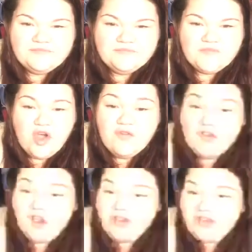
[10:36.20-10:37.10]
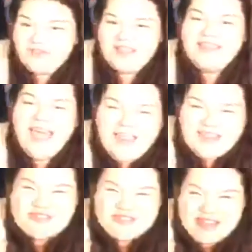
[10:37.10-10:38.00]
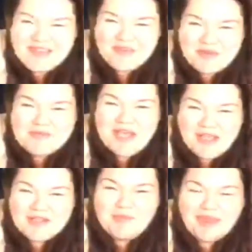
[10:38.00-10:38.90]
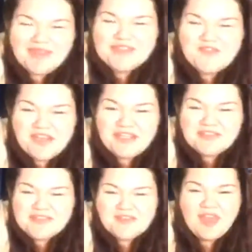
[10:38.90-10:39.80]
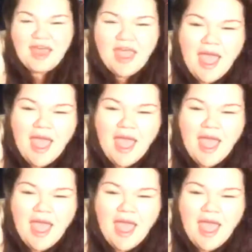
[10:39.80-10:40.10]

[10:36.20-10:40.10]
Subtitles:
Overall love life. Yeah, that's exactly what I'm talking about. That's funny you said that.